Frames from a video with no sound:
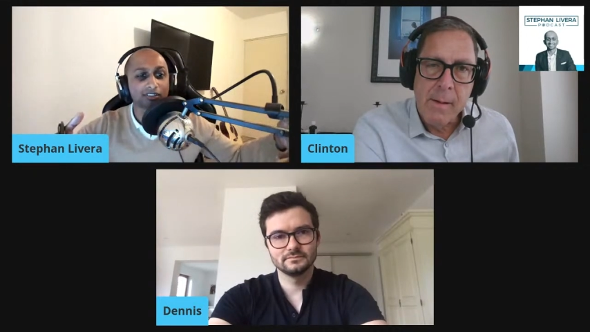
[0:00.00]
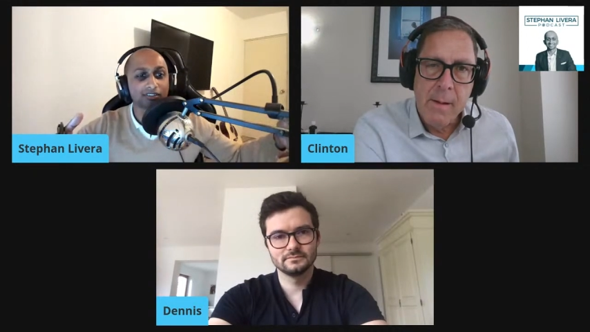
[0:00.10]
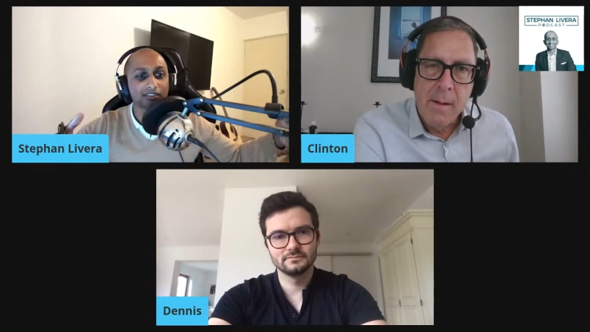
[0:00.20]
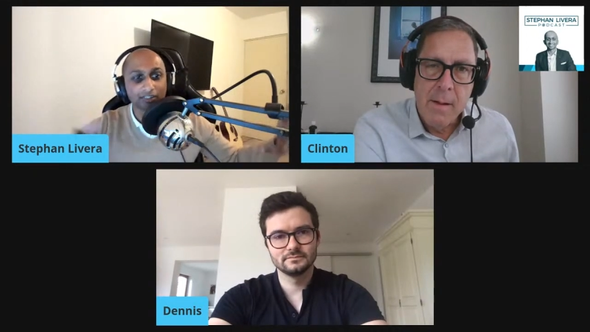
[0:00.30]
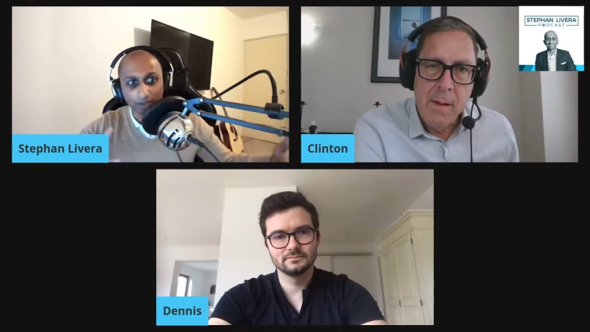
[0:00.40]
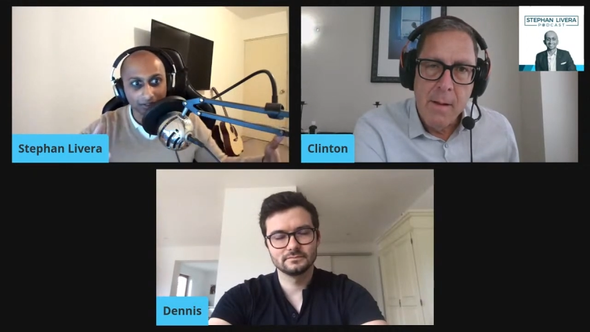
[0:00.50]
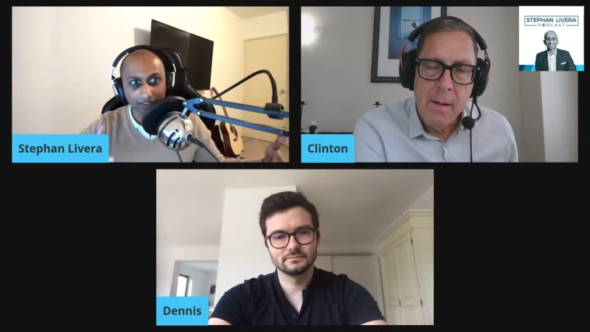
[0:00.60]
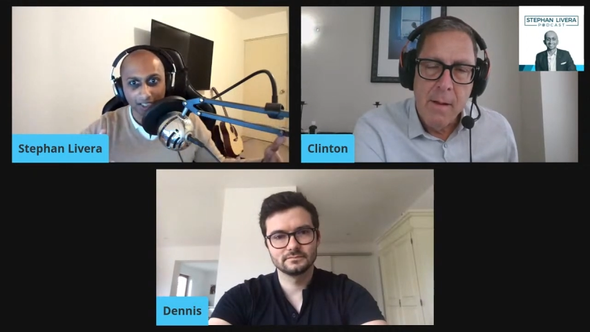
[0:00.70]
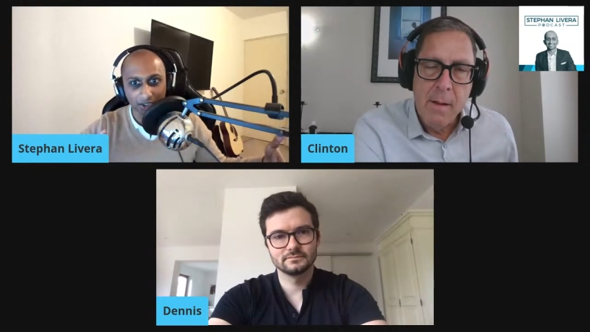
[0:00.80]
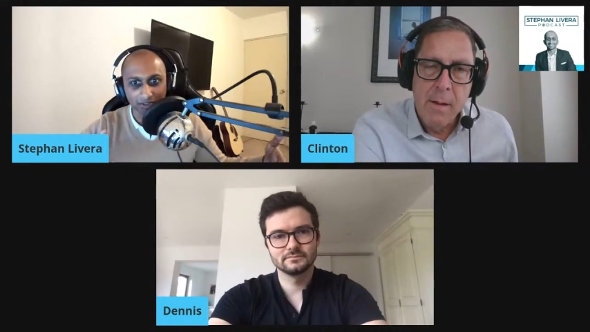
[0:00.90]
Speaker 1: certain
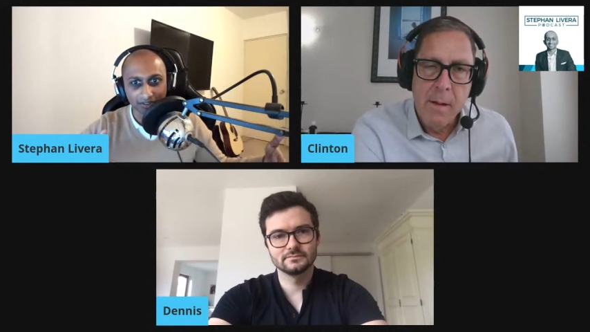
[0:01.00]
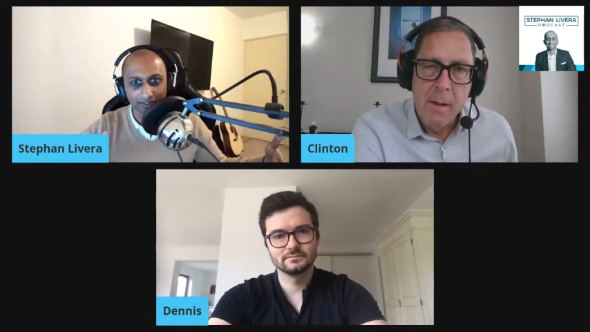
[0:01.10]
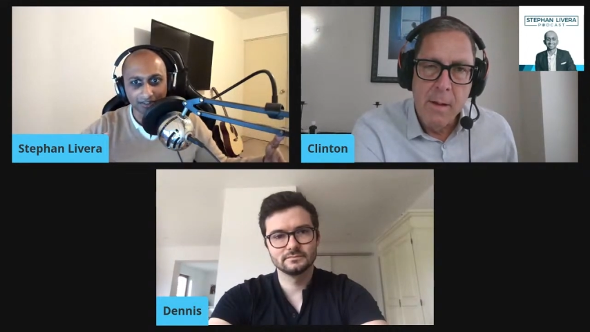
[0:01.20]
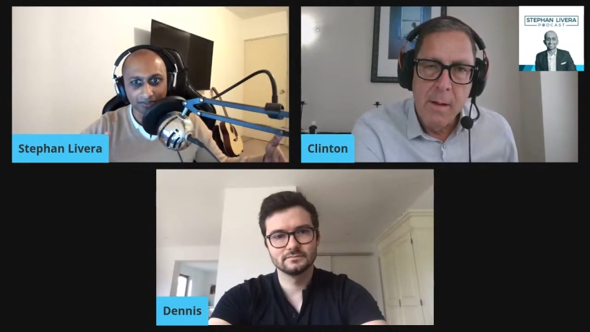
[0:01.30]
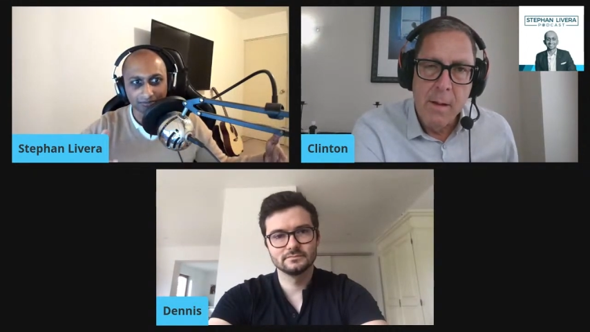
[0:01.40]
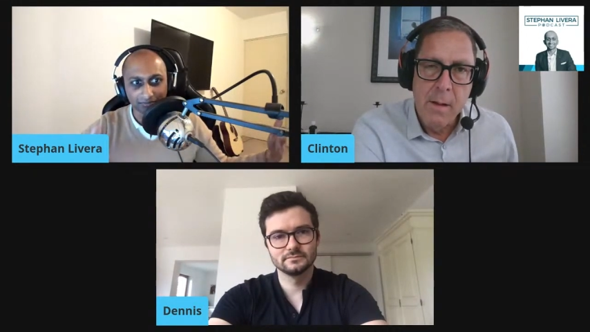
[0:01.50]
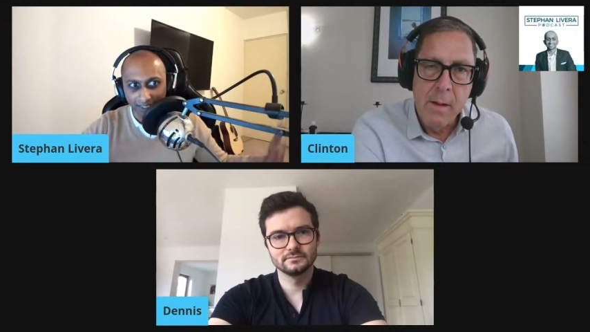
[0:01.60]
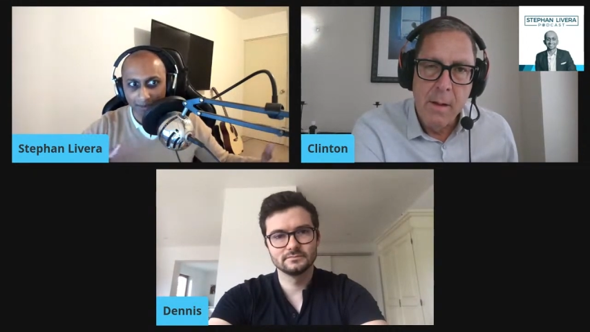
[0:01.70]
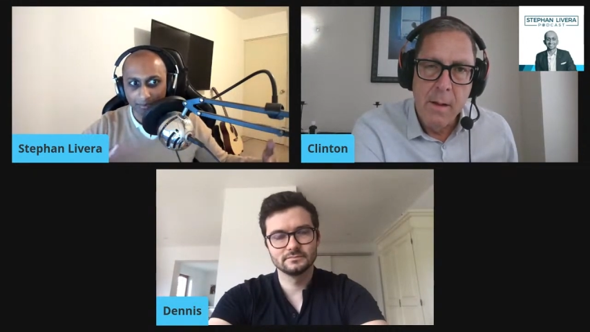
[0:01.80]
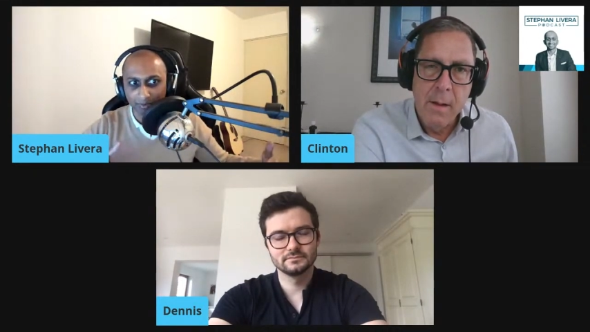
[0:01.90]
nations to
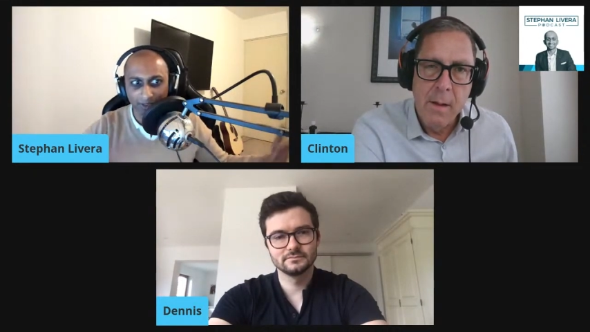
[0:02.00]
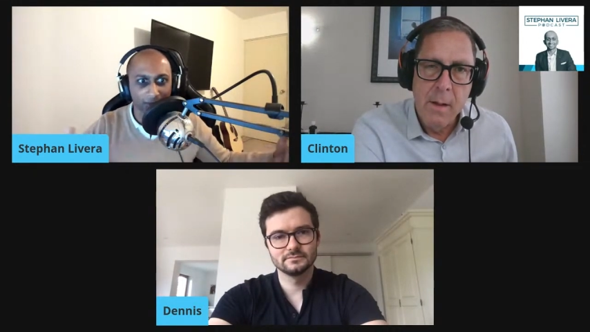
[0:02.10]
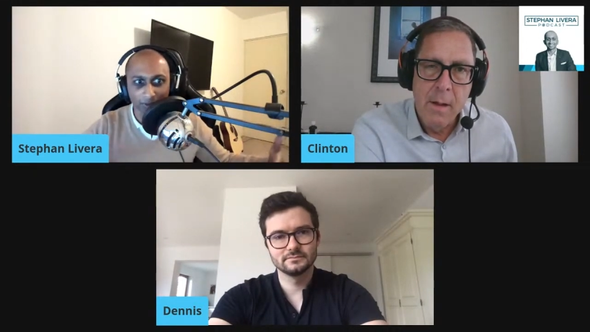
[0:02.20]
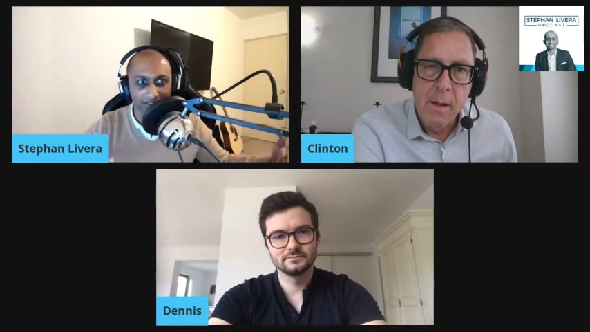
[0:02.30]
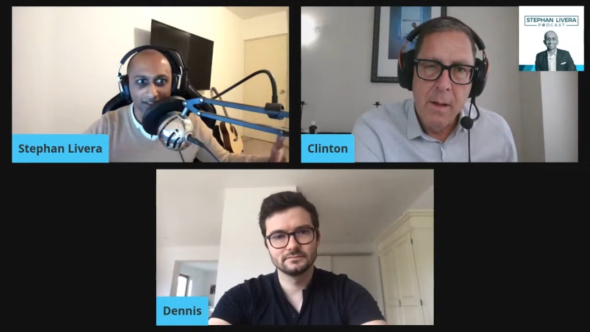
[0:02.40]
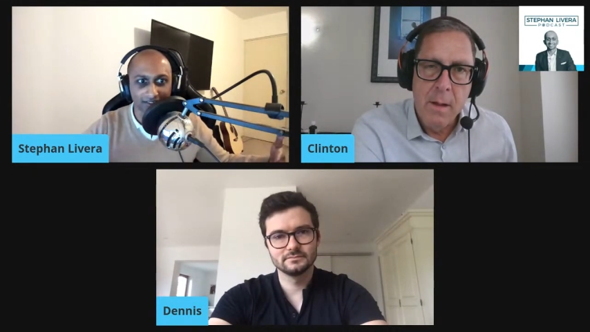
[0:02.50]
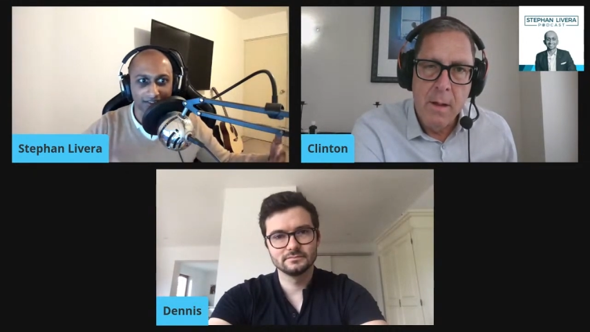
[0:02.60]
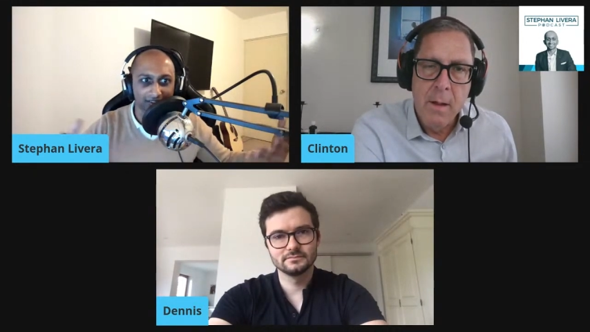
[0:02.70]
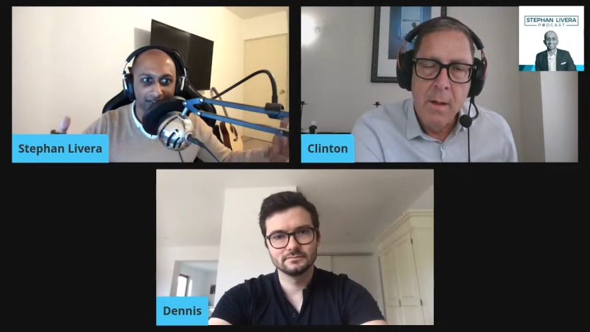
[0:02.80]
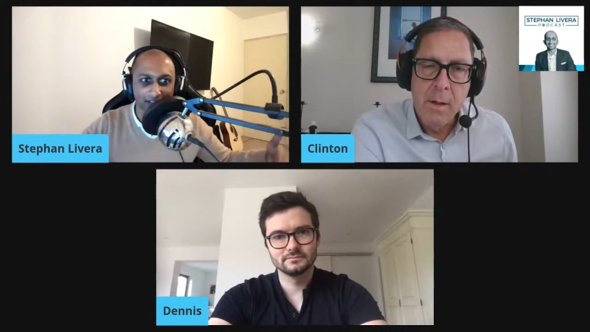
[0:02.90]
keep lower taxes
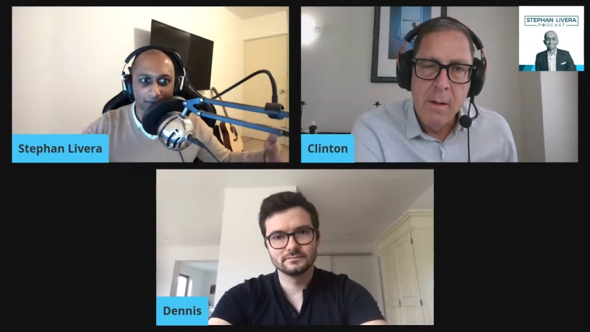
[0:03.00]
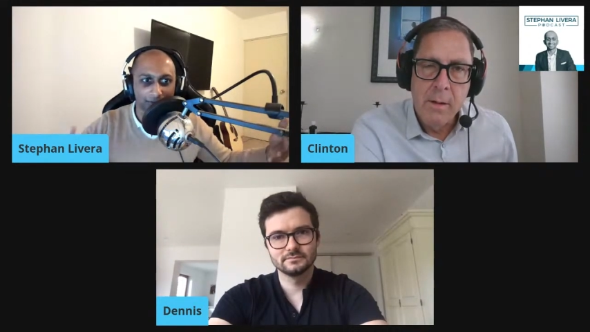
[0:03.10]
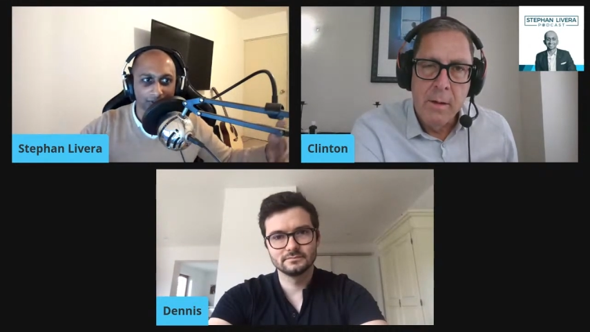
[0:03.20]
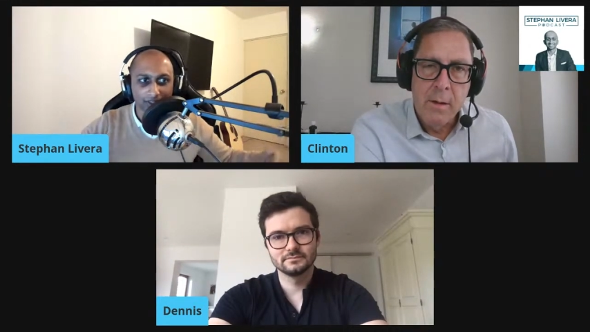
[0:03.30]
and to have